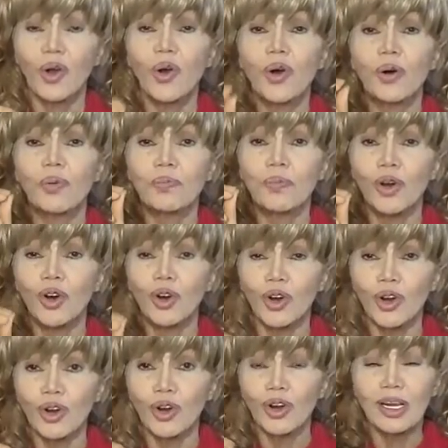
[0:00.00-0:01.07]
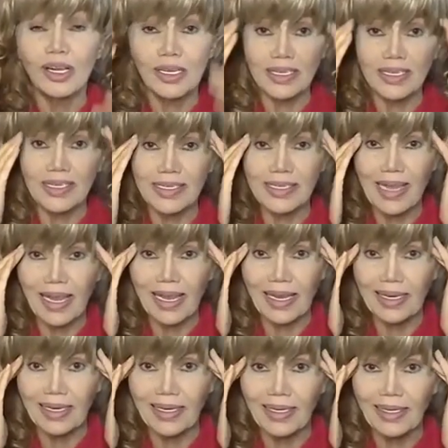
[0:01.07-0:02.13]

or more sane